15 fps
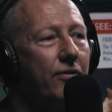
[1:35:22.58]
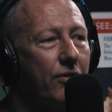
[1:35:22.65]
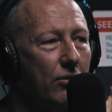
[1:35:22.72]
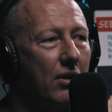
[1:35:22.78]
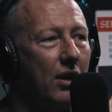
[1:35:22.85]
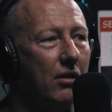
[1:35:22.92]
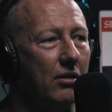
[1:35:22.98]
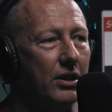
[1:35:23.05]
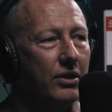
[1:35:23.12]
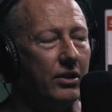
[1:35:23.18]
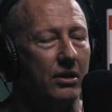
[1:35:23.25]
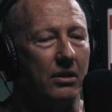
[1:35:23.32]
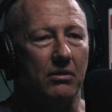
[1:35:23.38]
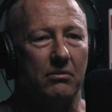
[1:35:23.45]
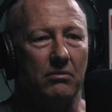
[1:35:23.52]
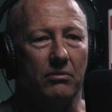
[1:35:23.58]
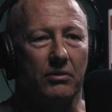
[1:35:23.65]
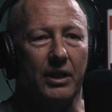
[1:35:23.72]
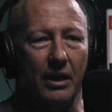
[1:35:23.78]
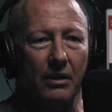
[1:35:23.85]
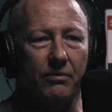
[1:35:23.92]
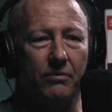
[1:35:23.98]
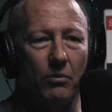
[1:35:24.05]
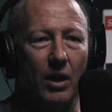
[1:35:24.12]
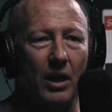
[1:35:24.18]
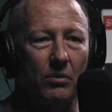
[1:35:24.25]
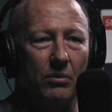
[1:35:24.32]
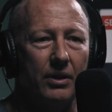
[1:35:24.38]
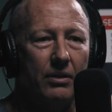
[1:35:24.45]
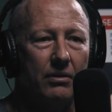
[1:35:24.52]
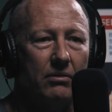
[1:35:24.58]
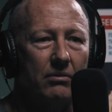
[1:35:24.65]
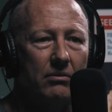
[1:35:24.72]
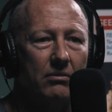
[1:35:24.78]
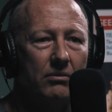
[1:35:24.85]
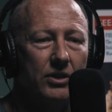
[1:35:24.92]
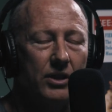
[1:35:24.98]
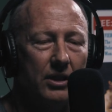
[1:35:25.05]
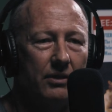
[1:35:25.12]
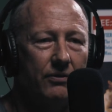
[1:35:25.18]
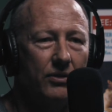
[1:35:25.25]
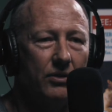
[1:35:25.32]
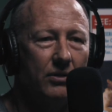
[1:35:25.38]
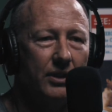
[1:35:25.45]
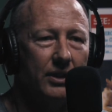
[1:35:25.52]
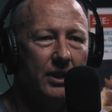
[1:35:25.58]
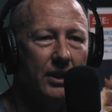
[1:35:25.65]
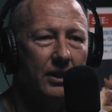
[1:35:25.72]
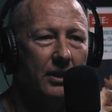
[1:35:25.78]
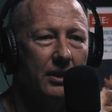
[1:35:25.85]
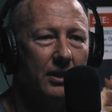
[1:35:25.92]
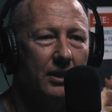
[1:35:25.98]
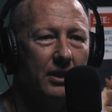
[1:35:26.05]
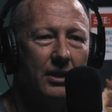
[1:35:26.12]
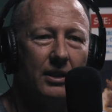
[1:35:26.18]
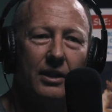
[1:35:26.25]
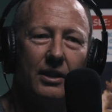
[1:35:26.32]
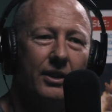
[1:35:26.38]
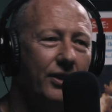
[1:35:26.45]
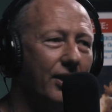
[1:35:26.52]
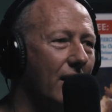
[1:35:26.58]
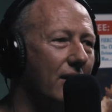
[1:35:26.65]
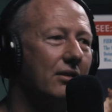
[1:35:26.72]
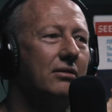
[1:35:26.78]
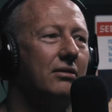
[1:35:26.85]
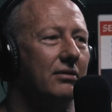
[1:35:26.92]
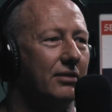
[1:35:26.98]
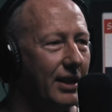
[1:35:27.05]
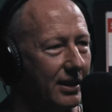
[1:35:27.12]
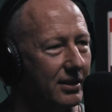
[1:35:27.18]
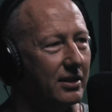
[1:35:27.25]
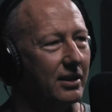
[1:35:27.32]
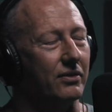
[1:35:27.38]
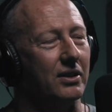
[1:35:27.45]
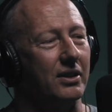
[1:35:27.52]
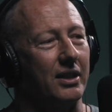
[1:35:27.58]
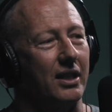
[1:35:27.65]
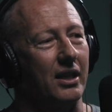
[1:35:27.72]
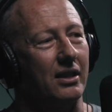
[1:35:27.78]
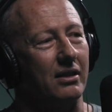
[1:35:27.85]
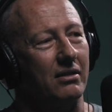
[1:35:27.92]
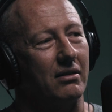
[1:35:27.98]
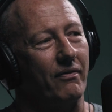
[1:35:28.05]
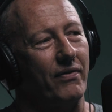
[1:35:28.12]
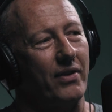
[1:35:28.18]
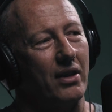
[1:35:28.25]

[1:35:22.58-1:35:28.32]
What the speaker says: So a Ferrari, you could get away with shitty fuel in that. No, next level again.